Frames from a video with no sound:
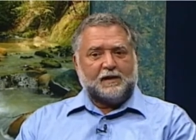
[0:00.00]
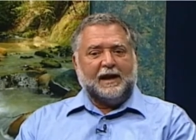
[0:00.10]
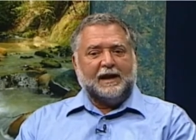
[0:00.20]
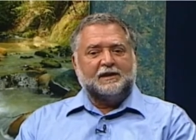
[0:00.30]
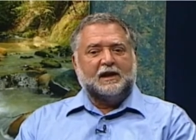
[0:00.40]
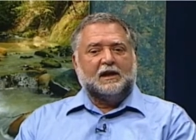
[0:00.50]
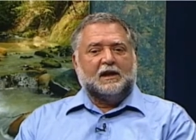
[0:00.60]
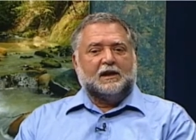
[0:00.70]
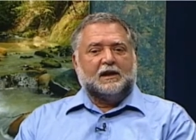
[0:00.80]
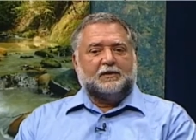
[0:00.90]
And
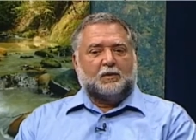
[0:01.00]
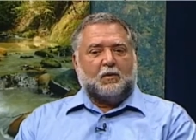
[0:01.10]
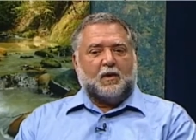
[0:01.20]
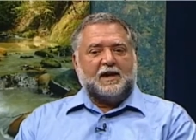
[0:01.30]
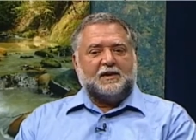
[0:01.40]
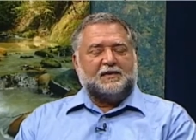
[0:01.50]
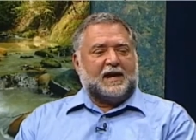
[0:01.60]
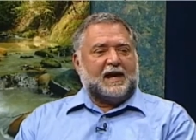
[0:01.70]
the way that they